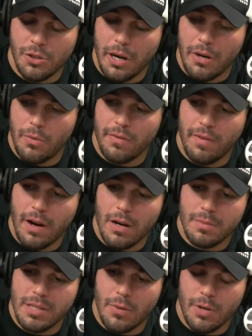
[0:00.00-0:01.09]
on training with
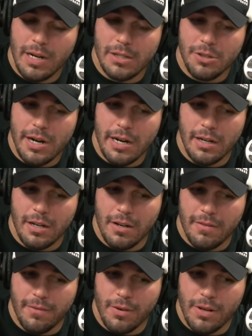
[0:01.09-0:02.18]
firearms that we're not training
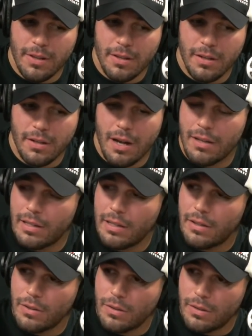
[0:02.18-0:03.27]
enough with
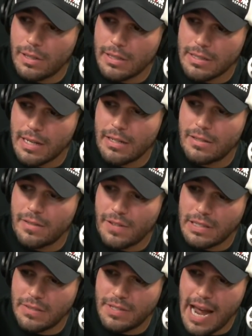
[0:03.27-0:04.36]
non-lethal things like
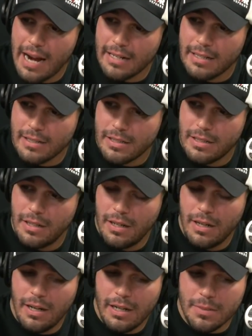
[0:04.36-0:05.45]
defensive tactics,
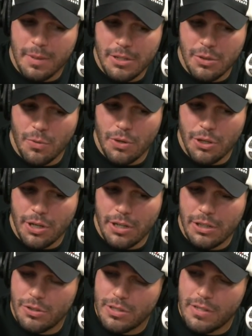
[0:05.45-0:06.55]
especially when you're
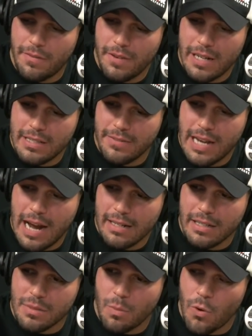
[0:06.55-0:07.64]
gonna use defensive
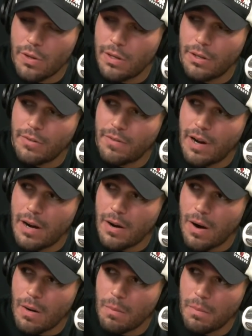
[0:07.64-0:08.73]
tactics more than your
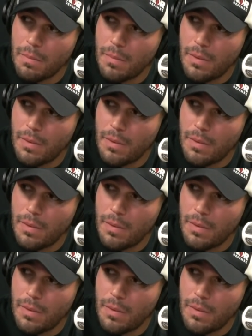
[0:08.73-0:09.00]
firearm.